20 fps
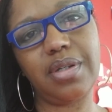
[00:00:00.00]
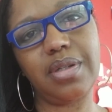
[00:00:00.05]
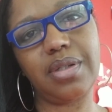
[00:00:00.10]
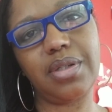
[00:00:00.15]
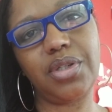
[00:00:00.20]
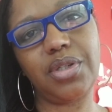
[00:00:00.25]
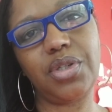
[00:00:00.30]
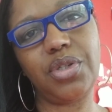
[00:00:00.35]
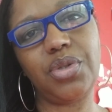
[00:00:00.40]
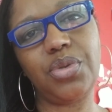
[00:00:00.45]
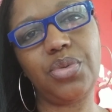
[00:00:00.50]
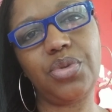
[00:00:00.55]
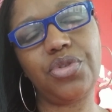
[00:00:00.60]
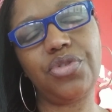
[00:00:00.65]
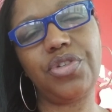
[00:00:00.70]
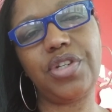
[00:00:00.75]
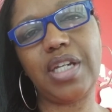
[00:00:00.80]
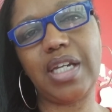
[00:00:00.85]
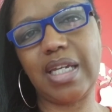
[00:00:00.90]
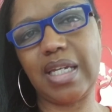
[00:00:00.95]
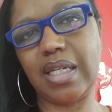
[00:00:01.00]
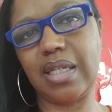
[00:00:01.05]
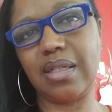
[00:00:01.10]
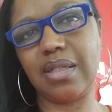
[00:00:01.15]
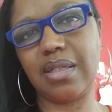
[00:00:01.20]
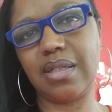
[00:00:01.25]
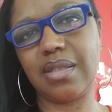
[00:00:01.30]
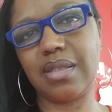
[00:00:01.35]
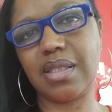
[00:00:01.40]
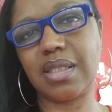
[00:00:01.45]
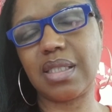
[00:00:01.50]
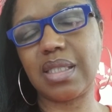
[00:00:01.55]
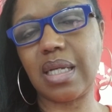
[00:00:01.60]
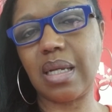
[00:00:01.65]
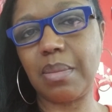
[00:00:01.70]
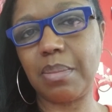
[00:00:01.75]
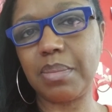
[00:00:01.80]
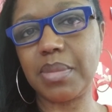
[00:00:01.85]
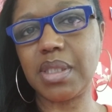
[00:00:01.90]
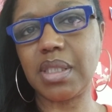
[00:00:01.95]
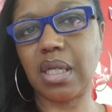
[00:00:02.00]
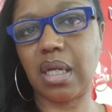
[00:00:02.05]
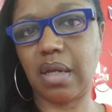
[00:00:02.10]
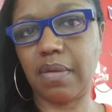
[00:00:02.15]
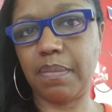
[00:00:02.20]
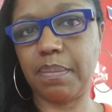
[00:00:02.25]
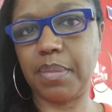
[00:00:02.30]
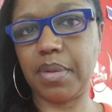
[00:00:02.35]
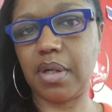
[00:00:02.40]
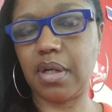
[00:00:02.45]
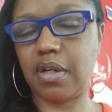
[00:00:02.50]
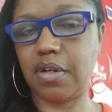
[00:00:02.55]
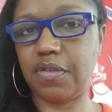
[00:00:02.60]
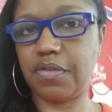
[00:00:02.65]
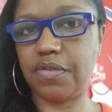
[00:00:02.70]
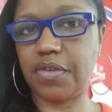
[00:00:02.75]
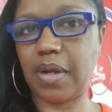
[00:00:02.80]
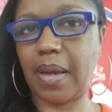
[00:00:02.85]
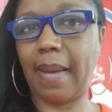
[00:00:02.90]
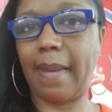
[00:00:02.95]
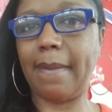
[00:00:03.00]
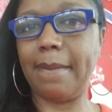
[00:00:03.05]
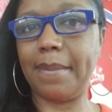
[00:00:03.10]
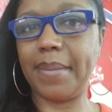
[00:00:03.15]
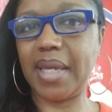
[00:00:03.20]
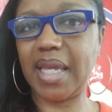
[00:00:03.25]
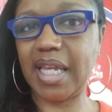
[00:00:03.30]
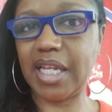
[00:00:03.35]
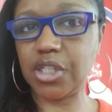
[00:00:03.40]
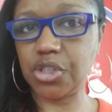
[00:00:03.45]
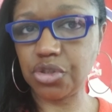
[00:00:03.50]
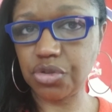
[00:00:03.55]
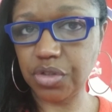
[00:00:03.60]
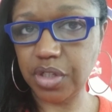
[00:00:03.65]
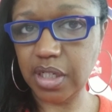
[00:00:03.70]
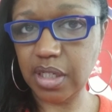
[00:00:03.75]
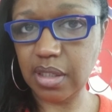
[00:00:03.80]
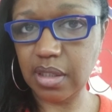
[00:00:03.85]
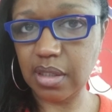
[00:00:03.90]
you create some type of pantry.